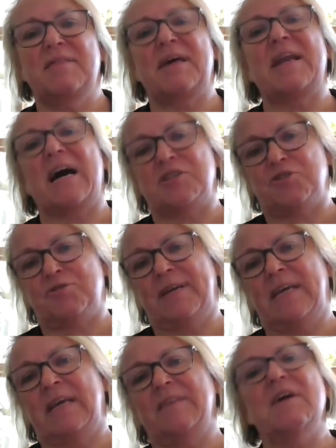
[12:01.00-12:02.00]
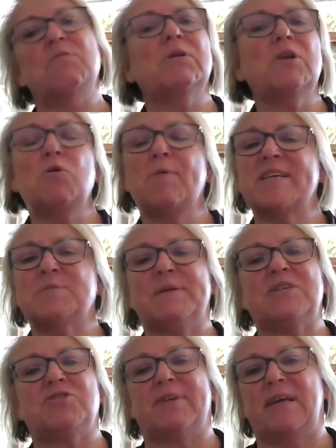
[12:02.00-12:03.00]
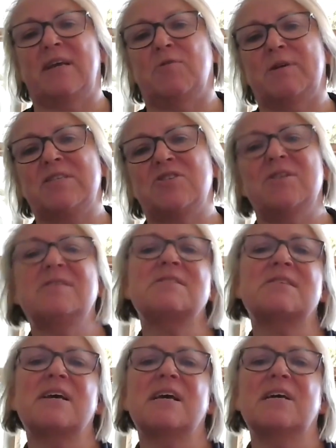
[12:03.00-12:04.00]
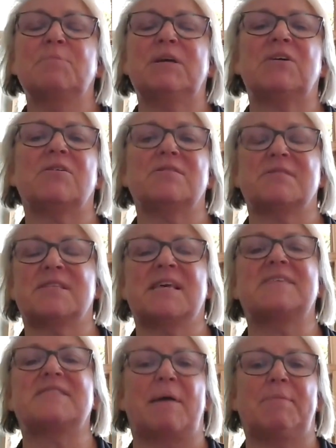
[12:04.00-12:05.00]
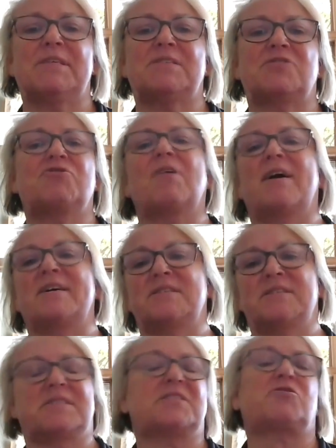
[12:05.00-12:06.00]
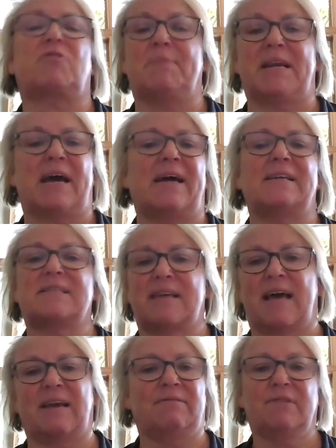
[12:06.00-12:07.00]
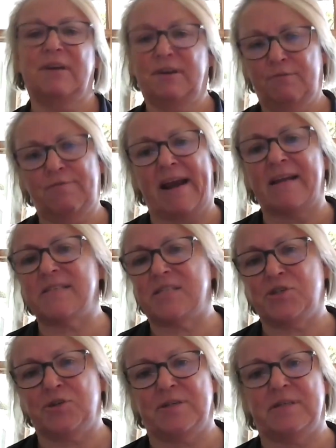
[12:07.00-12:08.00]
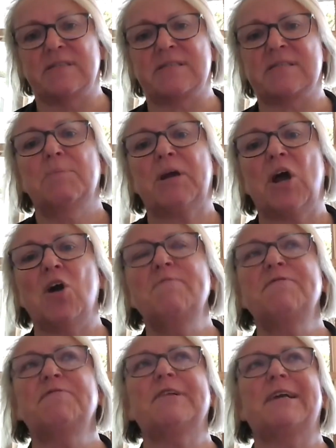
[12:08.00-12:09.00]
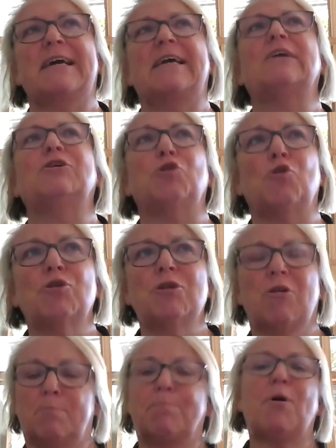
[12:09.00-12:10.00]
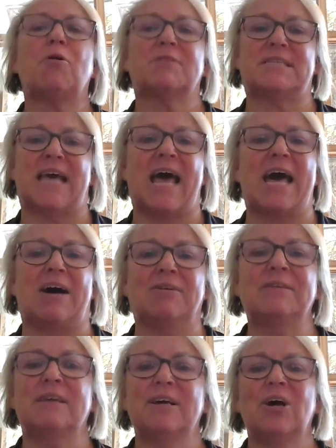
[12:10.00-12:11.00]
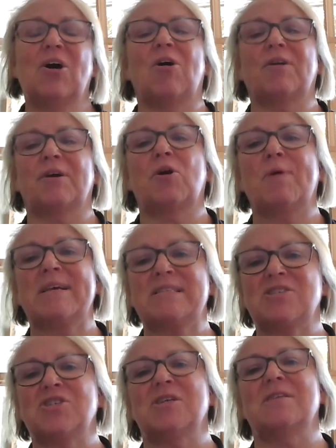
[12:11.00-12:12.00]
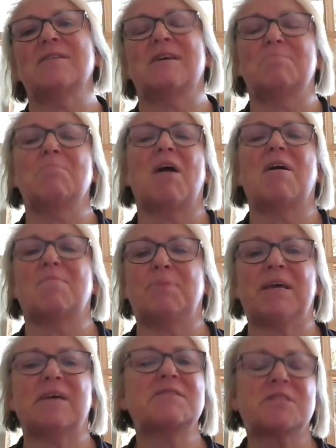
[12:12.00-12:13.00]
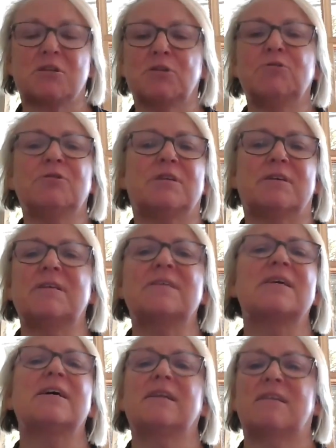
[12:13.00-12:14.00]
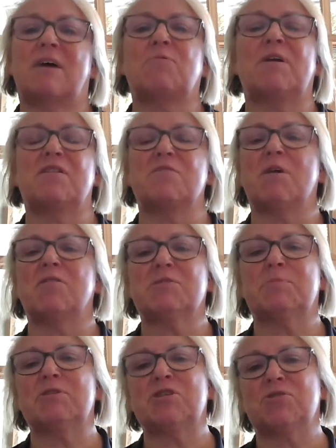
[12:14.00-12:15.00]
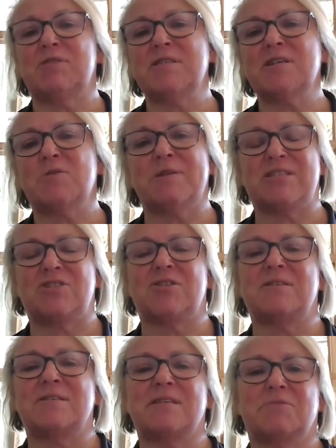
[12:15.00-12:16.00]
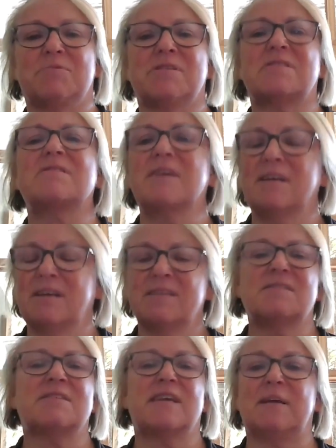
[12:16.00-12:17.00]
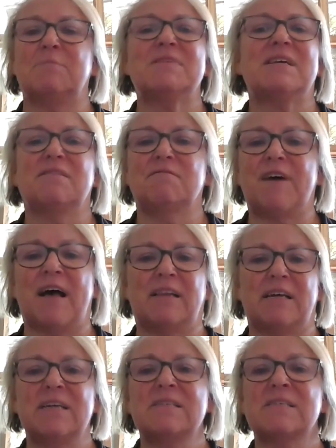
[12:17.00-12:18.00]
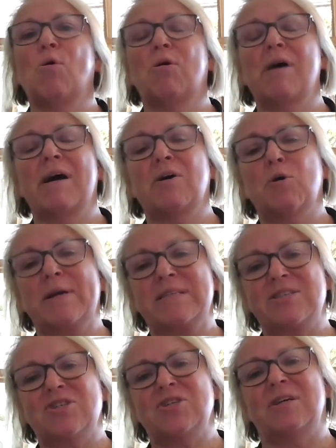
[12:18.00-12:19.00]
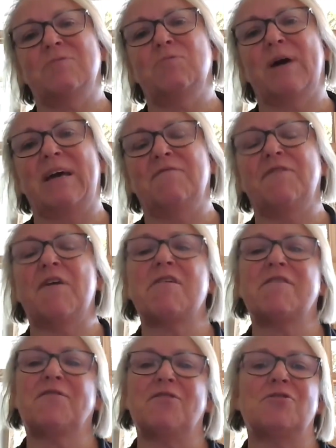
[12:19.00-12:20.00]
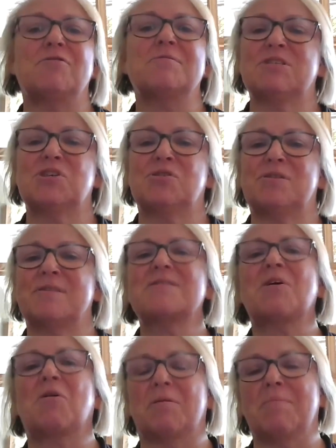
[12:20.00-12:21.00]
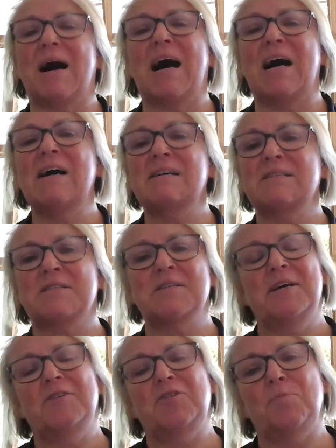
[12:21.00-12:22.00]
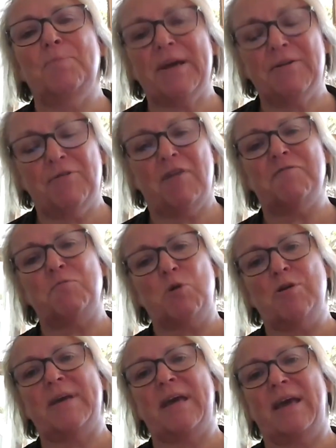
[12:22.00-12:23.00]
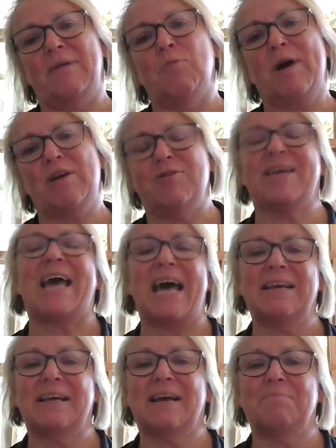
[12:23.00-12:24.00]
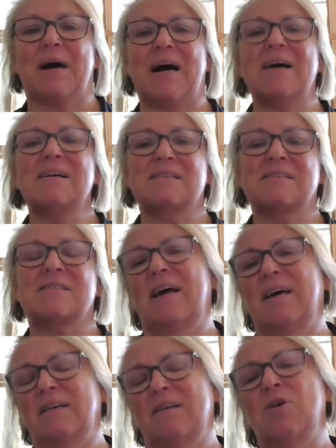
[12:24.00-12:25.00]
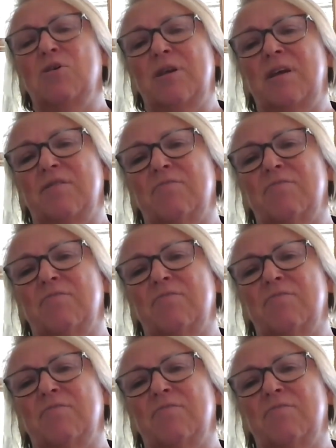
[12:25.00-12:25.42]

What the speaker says: that are tricky. There will always be tricky questions because the examiners are trying to discriminate and rank students. But hopefully you're not bogged down on a question that might be excluded, like one of the multiple choice questions that was deemed invalid, or a question where very few students got marks. You're better off working where you can get marks and earning